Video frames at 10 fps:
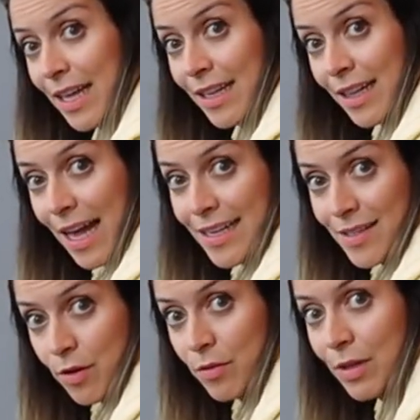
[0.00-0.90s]
than the
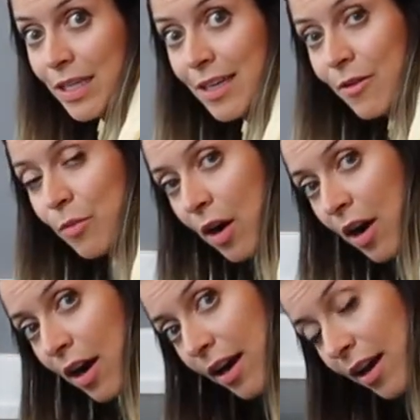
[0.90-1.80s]
last one we did
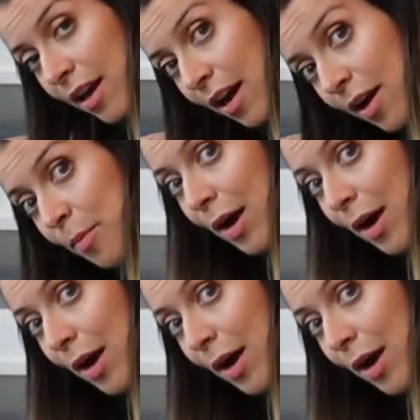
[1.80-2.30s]
where our